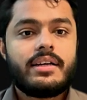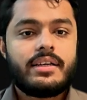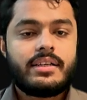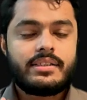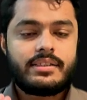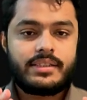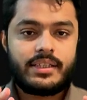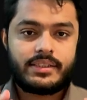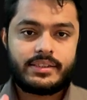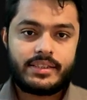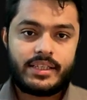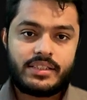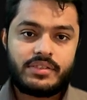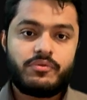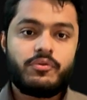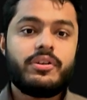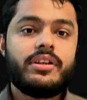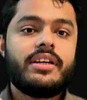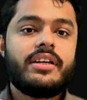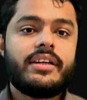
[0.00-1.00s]

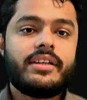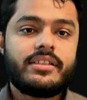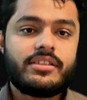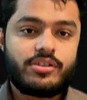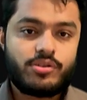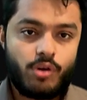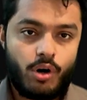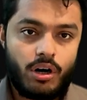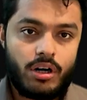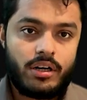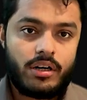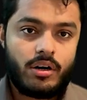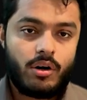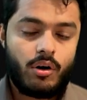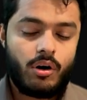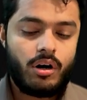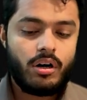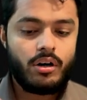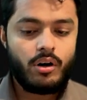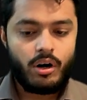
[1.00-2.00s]
successfully installed
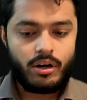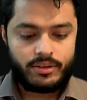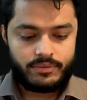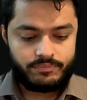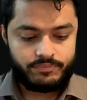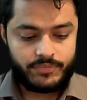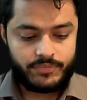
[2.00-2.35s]
or not?